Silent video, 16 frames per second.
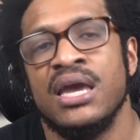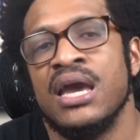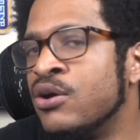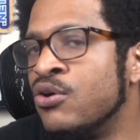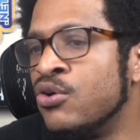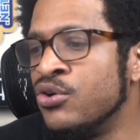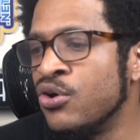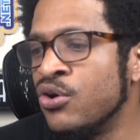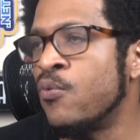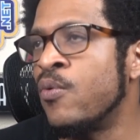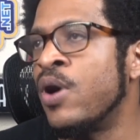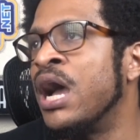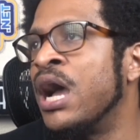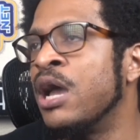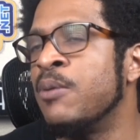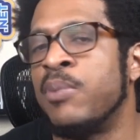I don't know
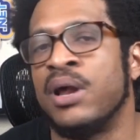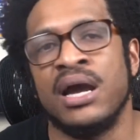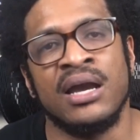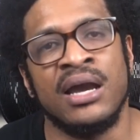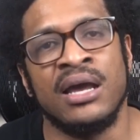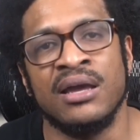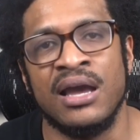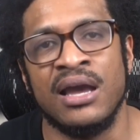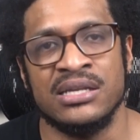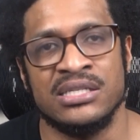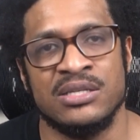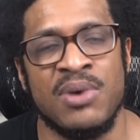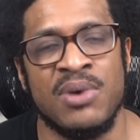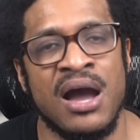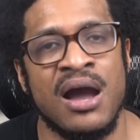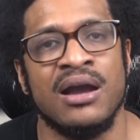why, but I kind of got
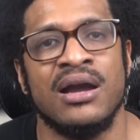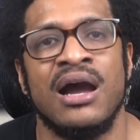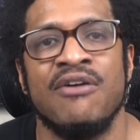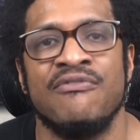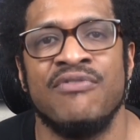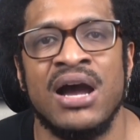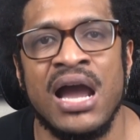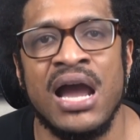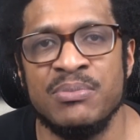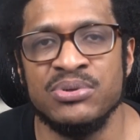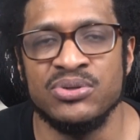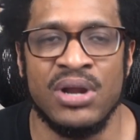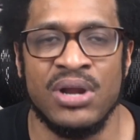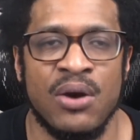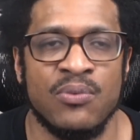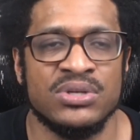some Hawkeye
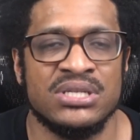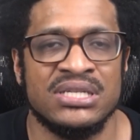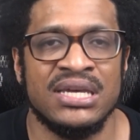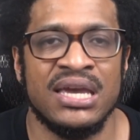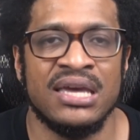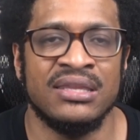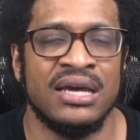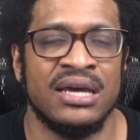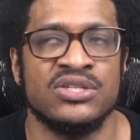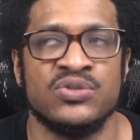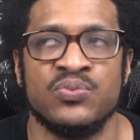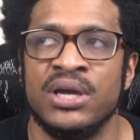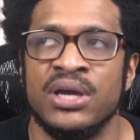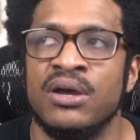vibes when I was seeing that as